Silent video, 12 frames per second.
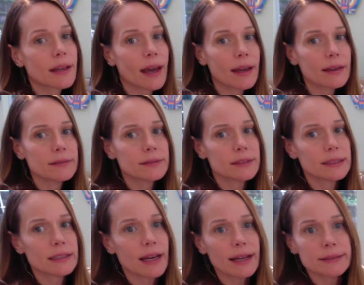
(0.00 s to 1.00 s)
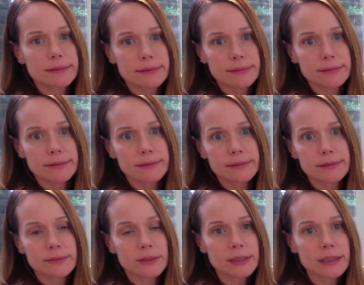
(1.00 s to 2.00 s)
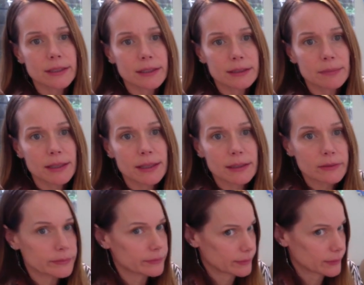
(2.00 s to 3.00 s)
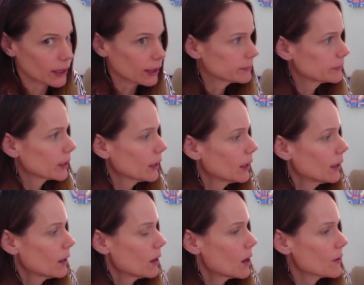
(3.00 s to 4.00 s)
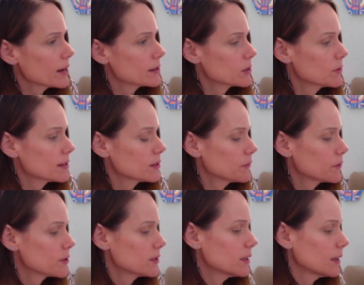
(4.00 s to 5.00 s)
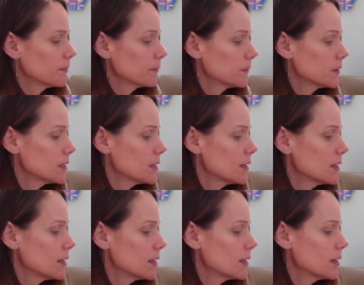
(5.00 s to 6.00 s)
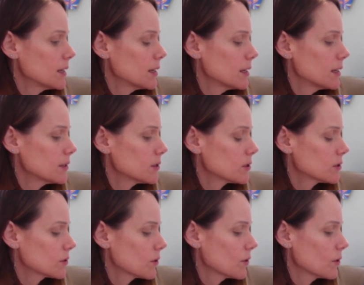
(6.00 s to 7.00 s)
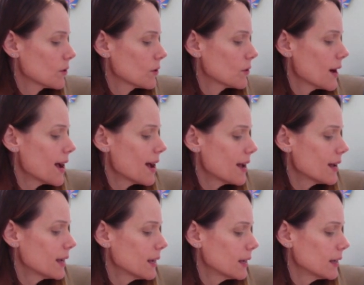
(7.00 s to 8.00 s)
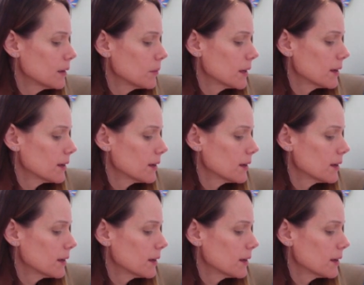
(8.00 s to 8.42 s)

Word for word: Okay, see that? Really good at spelling. Okay. All right, so that's the first D. Describe.